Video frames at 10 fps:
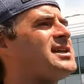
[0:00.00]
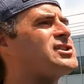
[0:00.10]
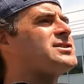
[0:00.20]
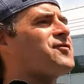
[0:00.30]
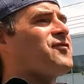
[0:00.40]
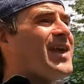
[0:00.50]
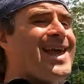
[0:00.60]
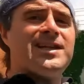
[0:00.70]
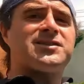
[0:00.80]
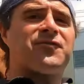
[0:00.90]
It just
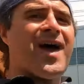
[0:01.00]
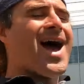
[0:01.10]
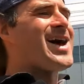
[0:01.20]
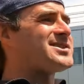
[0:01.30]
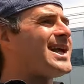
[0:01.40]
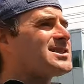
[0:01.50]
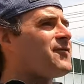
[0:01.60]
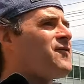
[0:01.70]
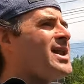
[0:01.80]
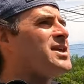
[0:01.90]
feels fast. That's
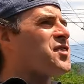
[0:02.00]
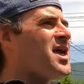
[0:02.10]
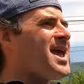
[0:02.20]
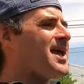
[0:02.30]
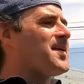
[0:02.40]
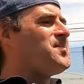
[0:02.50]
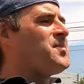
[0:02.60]
the funny thing.